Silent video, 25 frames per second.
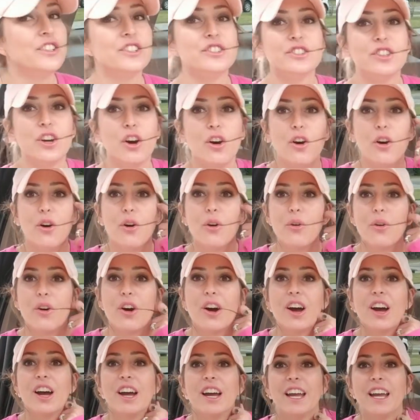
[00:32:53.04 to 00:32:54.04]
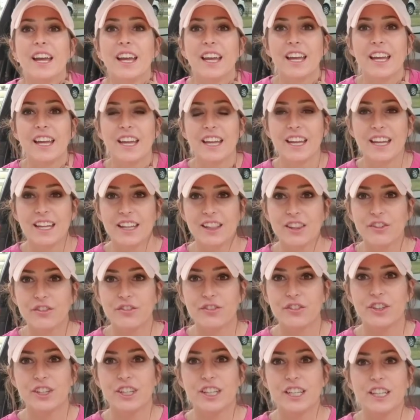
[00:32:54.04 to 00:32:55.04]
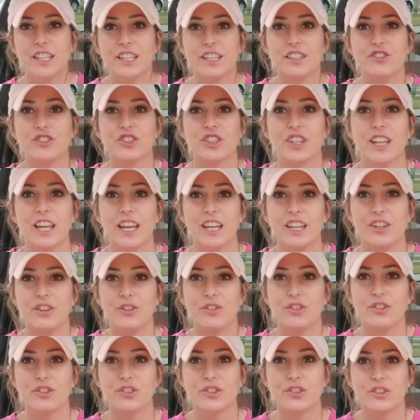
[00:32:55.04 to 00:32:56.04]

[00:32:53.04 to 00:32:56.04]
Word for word: so in the footage like you